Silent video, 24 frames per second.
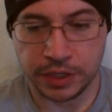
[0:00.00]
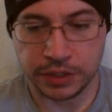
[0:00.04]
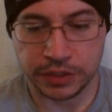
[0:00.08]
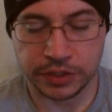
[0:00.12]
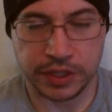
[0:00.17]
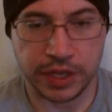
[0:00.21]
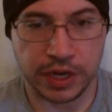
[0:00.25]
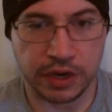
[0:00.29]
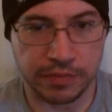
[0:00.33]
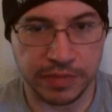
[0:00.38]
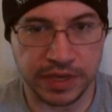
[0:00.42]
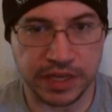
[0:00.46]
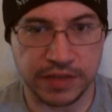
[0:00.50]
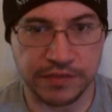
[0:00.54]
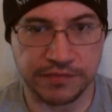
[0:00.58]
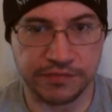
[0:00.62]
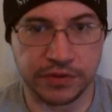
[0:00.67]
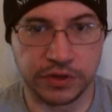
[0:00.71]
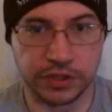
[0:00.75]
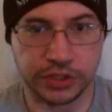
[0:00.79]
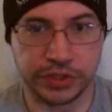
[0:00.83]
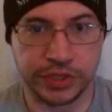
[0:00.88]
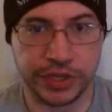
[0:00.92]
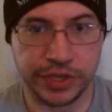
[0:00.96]
So that'll be the
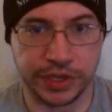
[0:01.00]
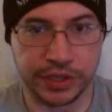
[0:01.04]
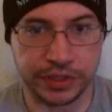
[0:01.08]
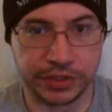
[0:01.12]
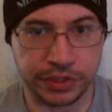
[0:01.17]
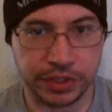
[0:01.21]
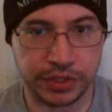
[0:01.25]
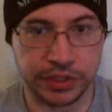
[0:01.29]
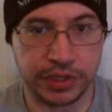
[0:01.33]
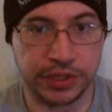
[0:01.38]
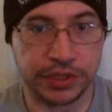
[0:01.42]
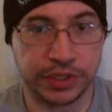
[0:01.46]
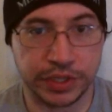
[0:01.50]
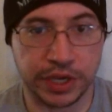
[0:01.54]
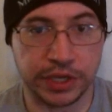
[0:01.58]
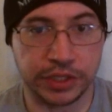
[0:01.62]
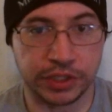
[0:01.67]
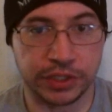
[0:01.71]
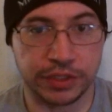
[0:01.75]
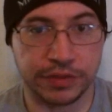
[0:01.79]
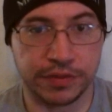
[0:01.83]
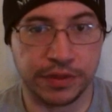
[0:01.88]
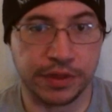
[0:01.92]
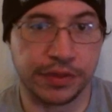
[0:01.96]
first thing, is the
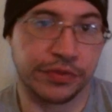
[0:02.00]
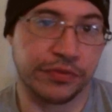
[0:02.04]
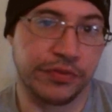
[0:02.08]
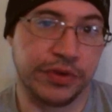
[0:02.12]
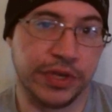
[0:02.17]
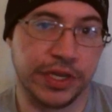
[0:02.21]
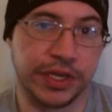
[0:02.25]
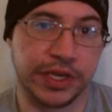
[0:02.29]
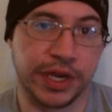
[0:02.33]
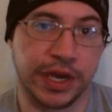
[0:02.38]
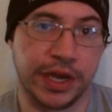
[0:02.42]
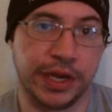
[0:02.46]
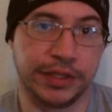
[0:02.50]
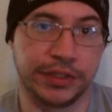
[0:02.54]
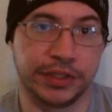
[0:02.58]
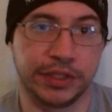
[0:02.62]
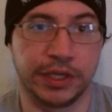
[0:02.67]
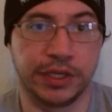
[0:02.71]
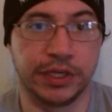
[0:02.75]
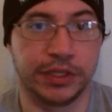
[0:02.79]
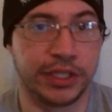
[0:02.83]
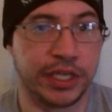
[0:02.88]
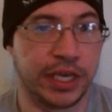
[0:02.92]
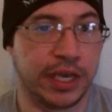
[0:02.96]
discussion of the three kinds
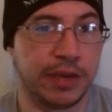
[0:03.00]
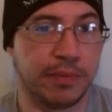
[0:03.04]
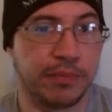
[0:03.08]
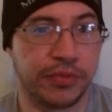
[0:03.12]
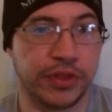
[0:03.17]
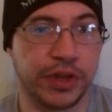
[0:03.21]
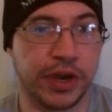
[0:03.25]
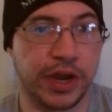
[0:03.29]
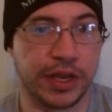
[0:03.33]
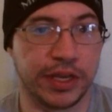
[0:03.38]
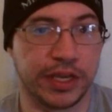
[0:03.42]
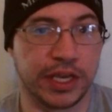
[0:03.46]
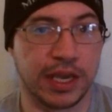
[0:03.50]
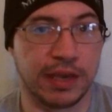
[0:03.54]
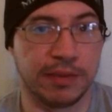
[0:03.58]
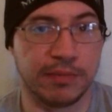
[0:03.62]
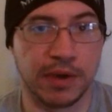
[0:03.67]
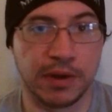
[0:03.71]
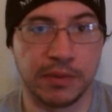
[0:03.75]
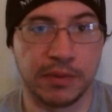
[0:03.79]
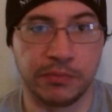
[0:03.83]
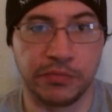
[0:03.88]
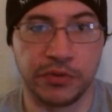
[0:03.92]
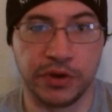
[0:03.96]
and a tip that I
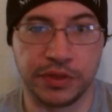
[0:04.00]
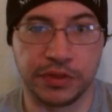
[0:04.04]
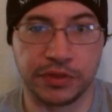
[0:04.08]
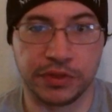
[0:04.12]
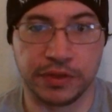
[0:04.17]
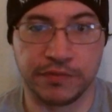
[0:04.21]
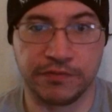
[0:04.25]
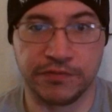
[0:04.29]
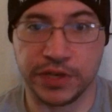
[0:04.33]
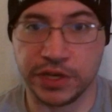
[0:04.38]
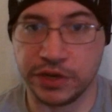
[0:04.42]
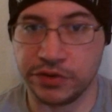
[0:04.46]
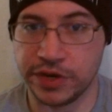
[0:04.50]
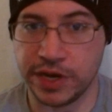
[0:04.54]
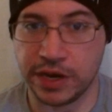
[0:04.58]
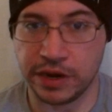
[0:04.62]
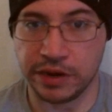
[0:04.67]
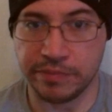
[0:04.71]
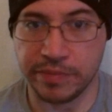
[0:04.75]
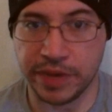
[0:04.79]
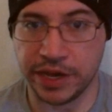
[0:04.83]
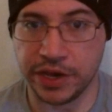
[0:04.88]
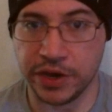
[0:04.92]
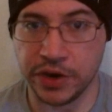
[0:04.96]
came up with, figured
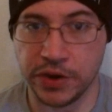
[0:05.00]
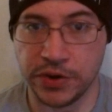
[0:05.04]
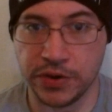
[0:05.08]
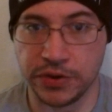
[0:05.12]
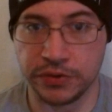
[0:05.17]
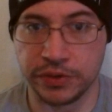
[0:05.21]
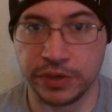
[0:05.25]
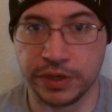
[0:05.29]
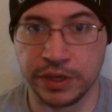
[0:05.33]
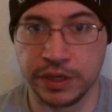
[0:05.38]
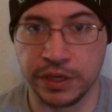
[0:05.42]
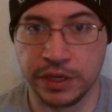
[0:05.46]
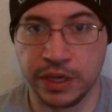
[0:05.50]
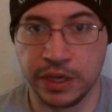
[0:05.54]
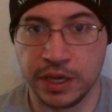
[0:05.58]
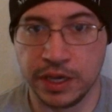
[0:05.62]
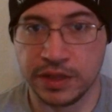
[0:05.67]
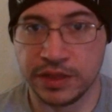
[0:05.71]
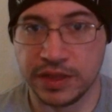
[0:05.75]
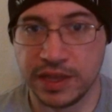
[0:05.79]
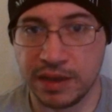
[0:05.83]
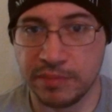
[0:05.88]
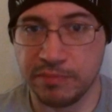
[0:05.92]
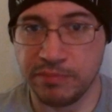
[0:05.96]
out on my own,
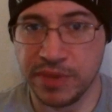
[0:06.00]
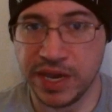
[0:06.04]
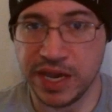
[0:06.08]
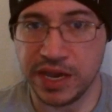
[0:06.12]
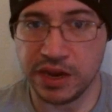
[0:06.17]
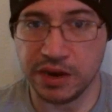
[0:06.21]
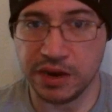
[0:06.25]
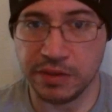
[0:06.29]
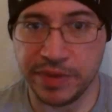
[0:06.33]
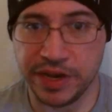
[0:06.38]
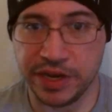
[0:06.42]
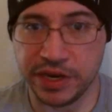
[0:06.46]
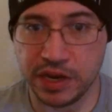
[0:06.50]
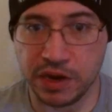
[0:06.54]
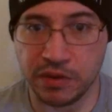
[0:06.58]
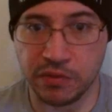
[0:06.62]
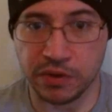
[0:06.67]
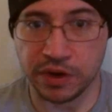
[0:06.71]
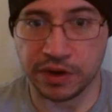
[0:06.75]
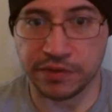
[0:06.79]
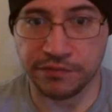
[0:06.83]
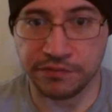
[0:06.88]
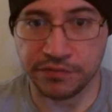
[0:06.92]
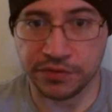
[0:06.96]
that may or may not
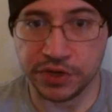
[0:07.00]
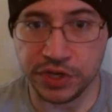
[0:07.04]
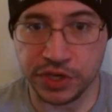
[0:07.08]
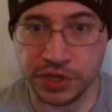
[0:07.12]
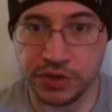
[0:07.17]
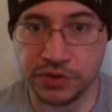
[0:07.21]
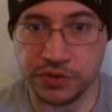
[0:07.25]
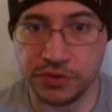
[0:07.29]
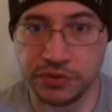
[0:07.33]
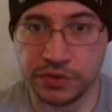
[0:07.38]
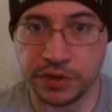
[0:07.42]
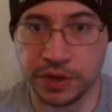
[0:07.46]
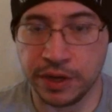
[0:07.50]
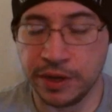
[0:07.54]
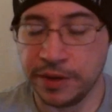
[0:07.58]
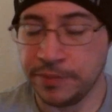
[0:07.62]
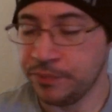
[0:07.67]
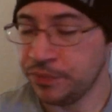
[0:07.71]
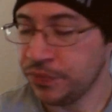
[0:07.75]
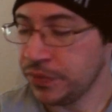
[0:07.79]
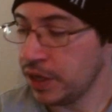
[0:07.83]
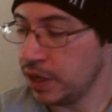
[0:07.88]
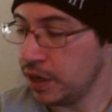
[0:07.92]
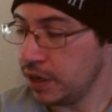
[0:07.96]
work for you
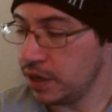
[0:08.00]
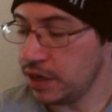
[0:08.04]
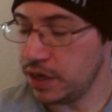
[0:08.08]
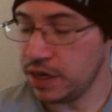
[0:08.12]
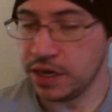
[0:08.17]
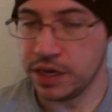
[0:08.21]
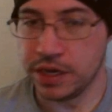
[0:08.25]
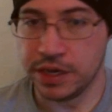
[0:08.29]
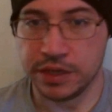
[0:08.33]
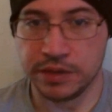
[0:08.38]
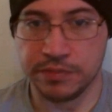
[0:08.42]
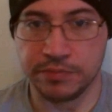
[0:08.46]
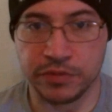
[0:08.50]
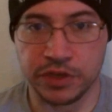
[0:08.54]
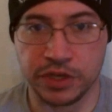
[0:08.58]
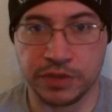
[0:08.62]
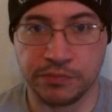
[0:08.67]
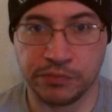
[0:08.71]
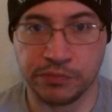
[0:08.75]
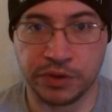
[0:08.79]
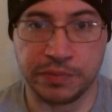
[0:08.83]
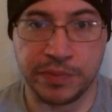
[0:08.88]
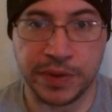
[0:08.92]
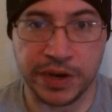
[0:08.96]
in
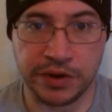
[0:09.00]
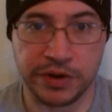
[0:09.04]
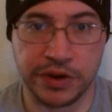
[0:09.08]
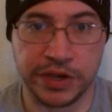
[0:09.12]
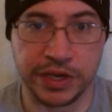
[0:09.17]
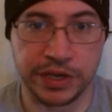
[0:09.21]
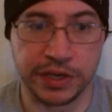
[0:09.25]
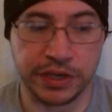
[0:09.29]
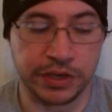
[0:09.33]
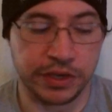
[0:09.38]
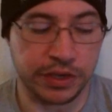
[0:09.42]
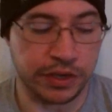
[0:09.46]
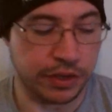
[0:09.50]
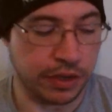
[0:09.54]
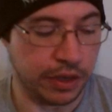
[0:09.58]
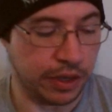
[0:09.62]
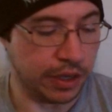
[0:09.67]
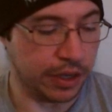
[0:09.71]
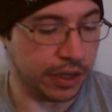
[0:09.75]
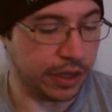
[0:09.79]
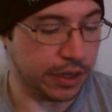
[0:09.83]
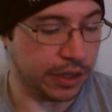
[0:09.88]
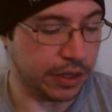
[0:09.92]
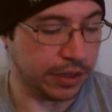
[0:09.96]
preparing
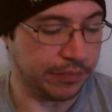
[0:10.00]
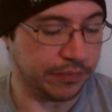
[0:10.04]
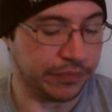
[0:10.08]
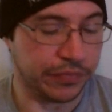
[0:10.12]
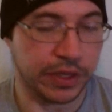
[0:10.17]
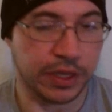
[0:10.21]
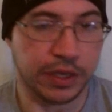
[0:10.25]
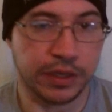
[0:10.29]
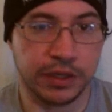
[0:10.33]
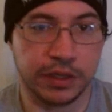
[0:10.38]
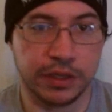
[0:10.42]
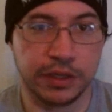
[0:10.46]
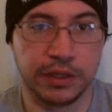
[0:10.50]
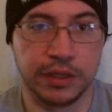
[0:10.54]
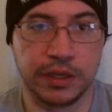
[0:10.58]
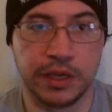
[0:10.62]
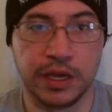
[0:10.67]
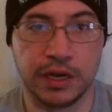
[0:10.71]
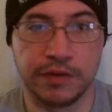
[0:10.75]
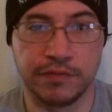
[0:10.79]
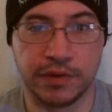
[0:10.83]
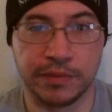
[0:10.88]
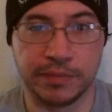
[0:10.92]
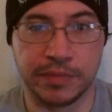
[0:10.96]
erva
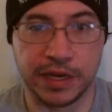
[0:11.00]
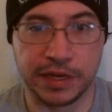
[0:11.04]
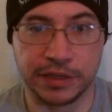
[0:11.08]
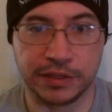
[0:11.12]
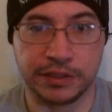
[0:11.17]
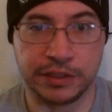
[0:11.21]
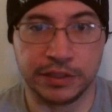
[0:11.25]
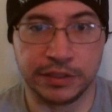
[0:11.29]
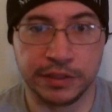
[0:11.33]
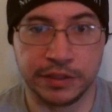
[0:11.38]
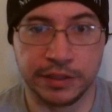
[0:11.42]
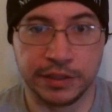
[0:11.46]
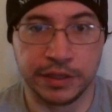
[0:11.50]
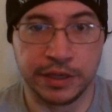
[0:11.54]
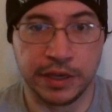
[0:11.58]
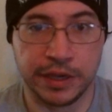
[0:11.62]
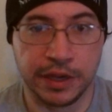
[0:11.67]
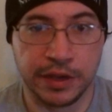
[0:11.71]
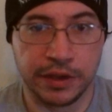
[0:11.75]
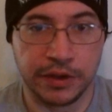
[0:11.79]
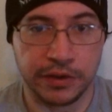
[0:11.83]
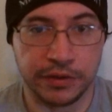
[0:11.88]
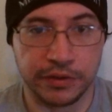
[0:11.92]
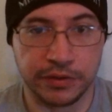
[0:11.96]
mate
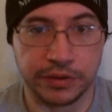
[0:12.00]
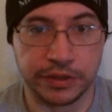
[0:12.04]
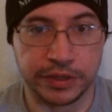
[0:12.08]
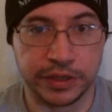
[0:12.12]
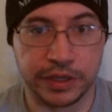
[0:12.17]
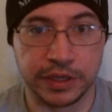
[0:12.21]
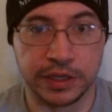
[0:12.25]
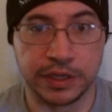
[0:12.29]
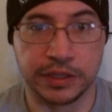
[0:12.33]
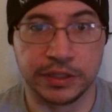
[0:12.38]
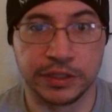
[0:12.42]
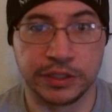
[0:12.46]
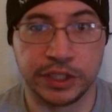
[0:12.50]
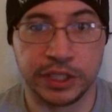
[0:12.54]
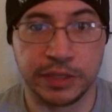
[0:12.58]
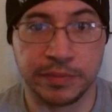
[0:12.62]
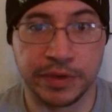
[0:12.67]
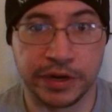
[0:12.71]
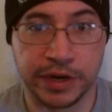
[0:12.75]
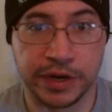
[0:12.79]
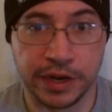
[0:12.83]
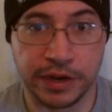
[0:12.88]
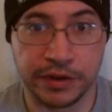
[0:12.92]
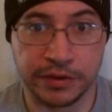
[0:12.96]
or
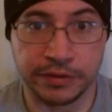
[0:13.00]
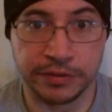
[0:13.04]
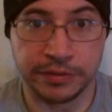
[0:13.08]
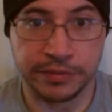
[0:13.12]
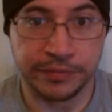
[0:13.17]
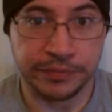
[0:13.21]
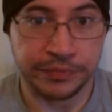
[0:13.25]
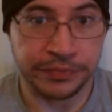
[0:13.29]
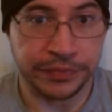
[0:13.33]
chimarrão.